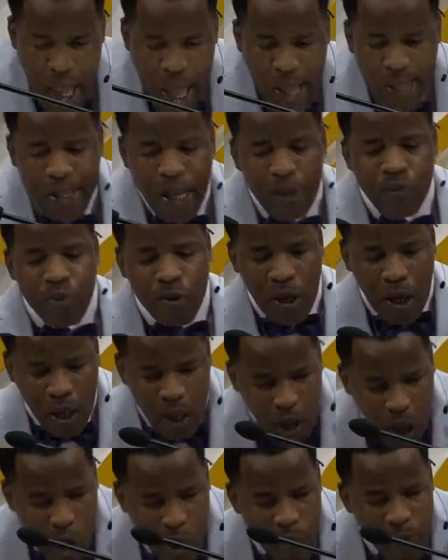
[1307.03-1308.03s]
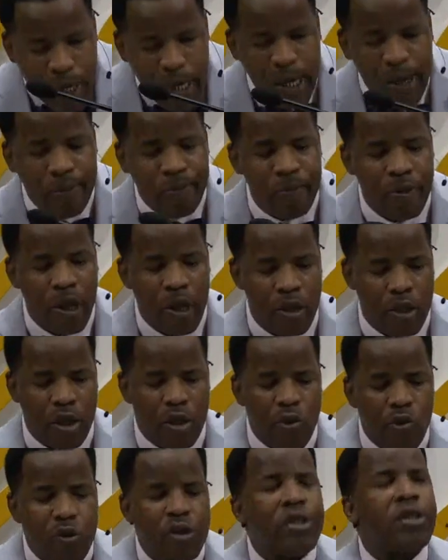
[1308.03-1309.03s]
and that would allow him to
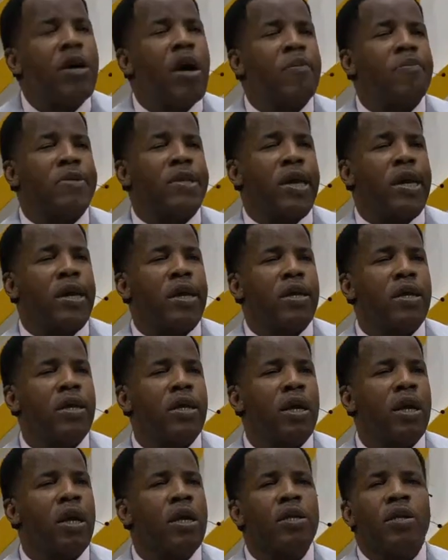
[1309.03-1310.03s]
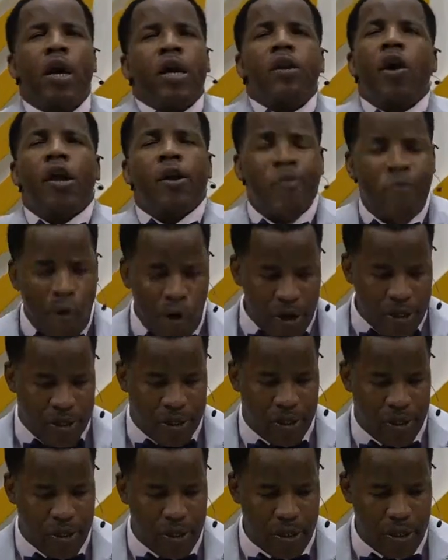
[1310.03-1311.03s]
do something to another
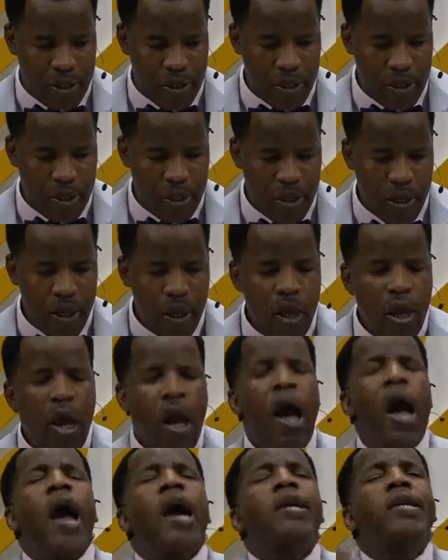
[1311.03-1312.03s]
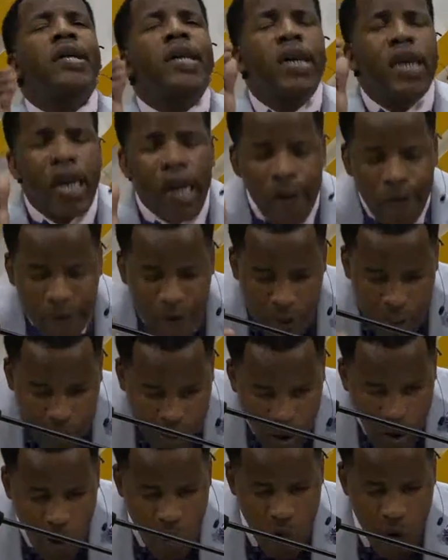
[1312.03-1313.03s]
person. And even
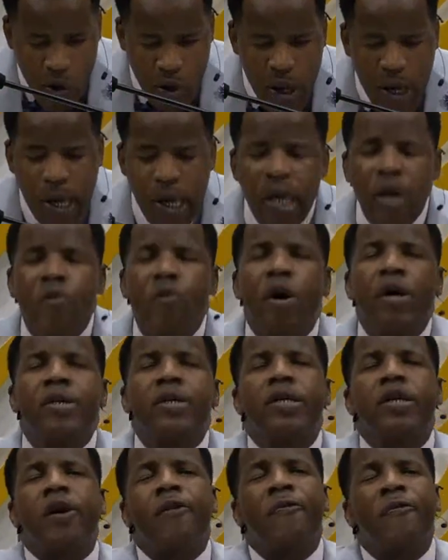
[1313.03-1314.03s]
though he was in a